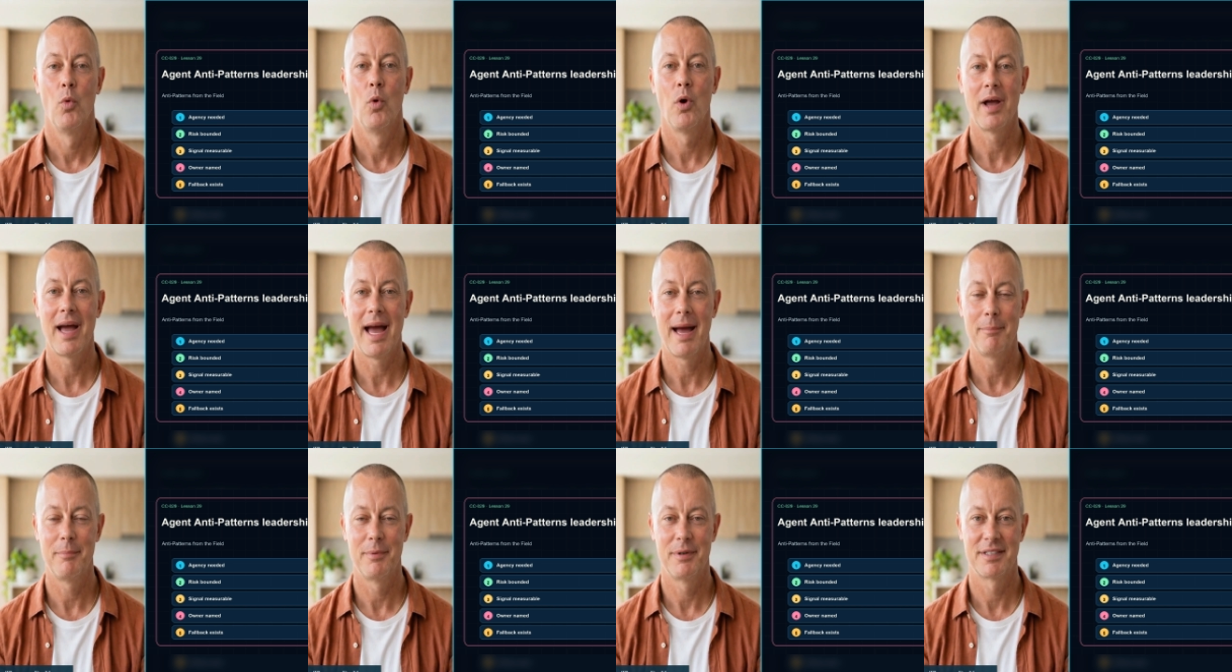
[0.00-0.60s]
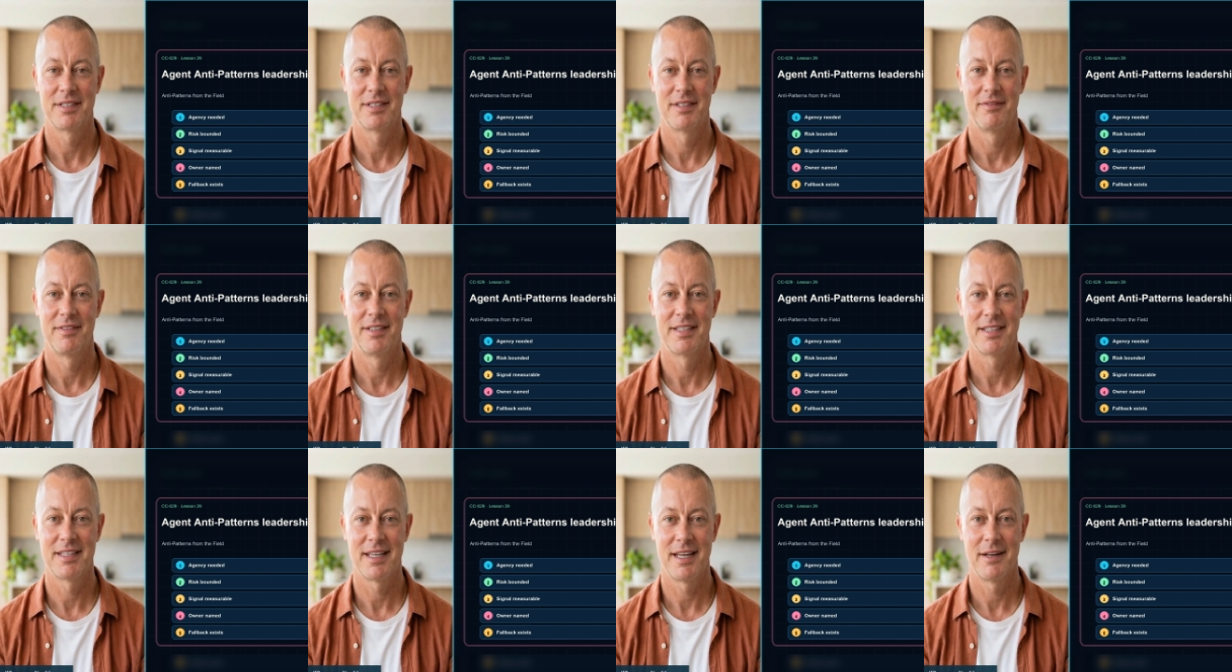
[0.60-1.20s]
What happens
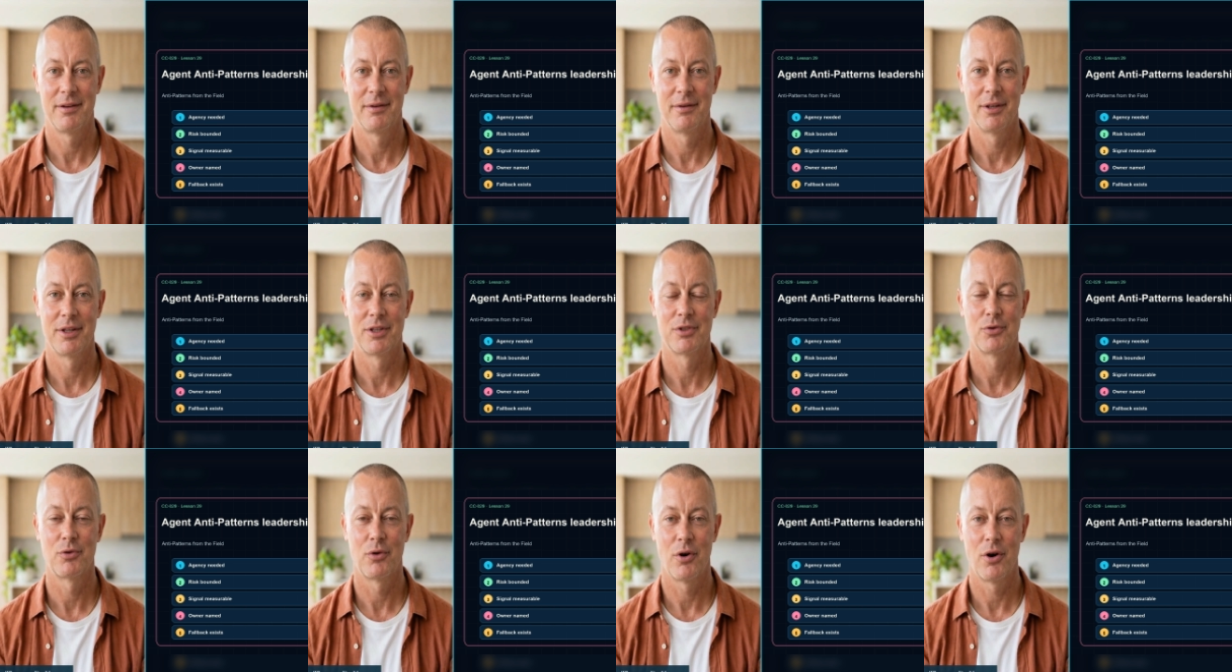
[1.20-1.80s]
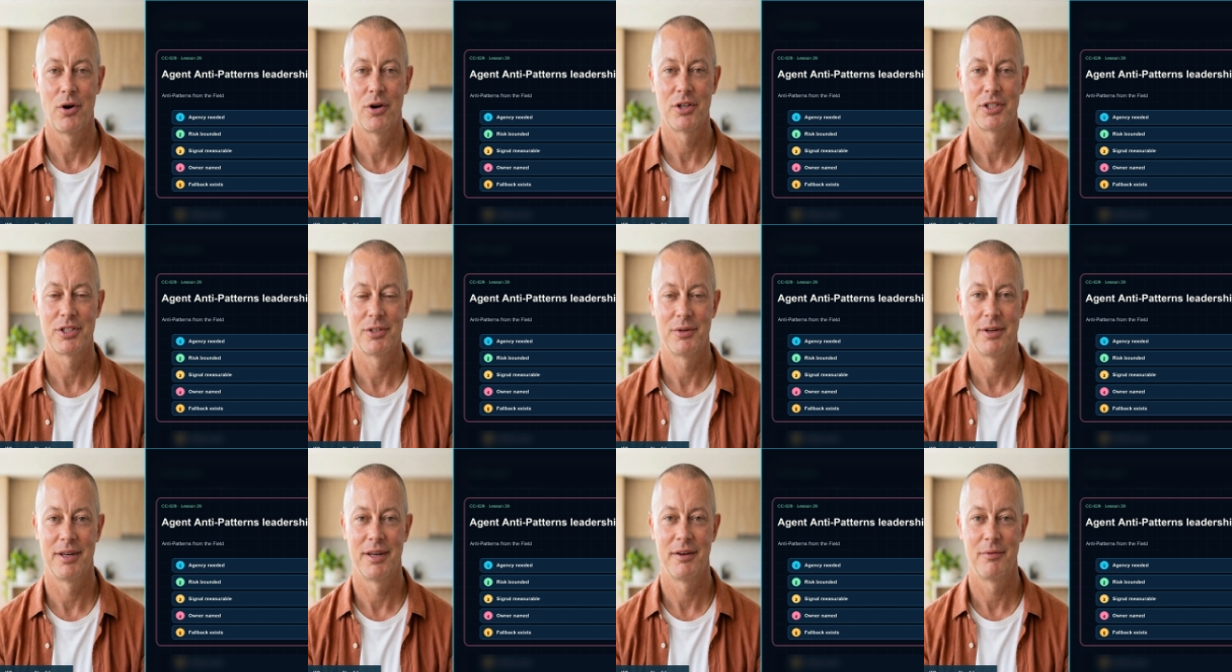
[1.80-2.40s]
if the signal is wrong
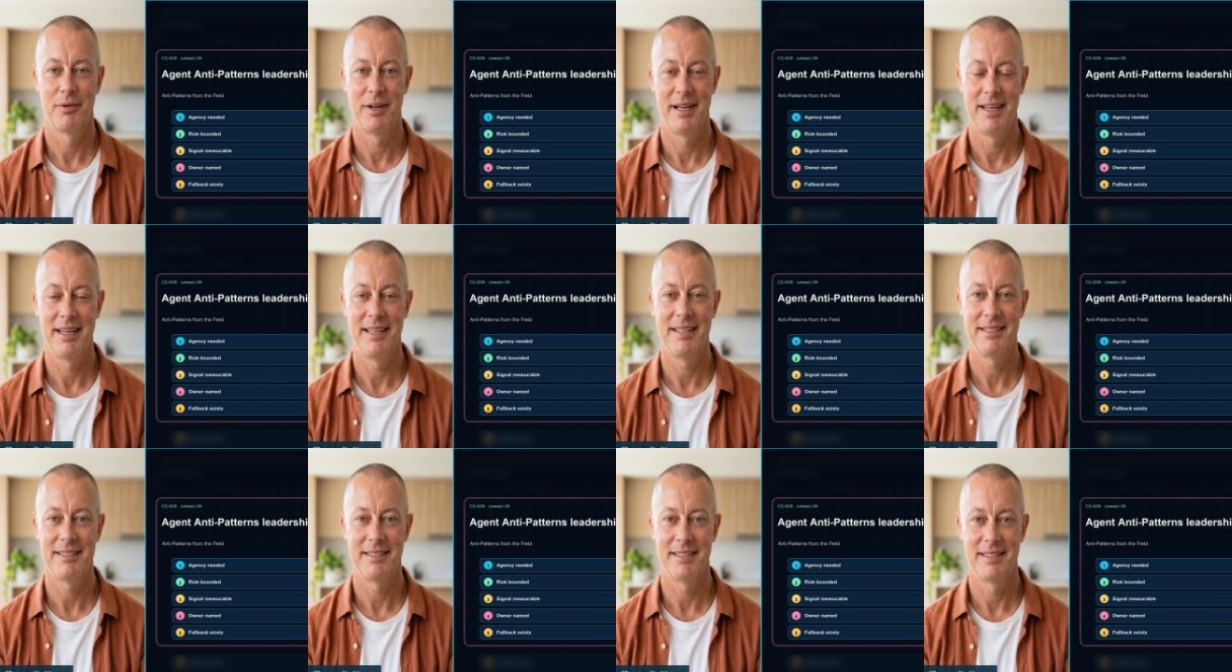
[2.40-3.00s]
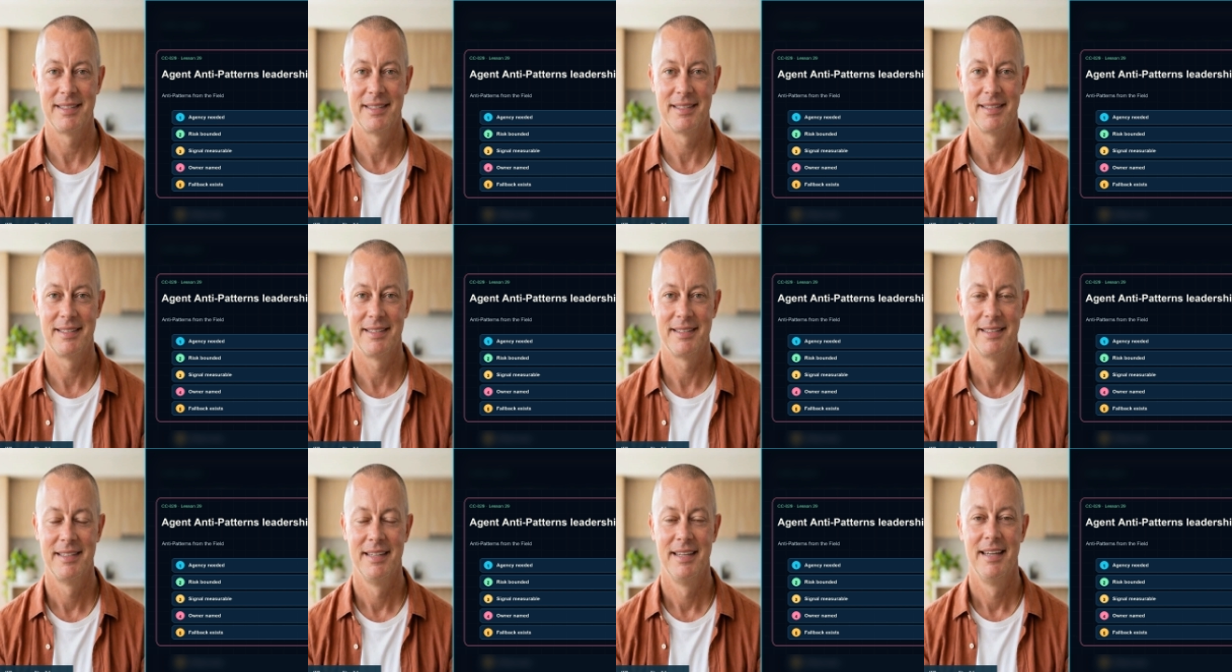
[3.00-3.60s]
during a real incident?